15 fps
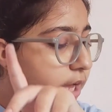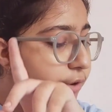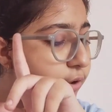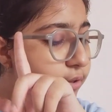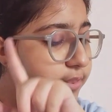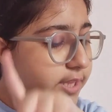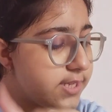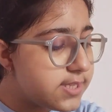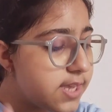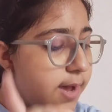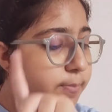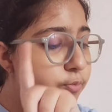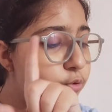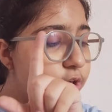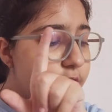Now this
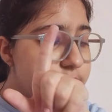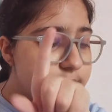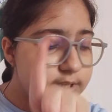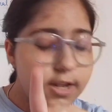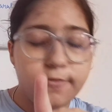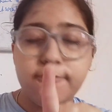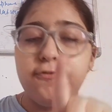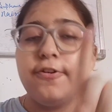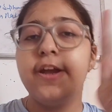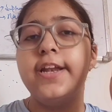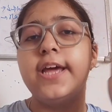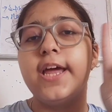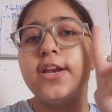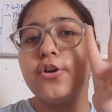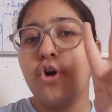ammonium
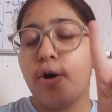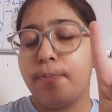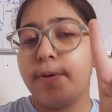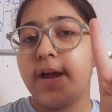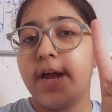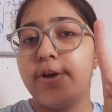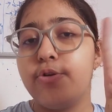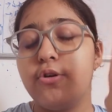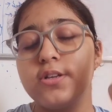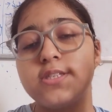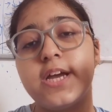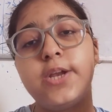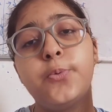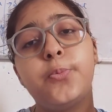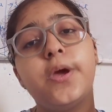sulfate and copper hydroxide,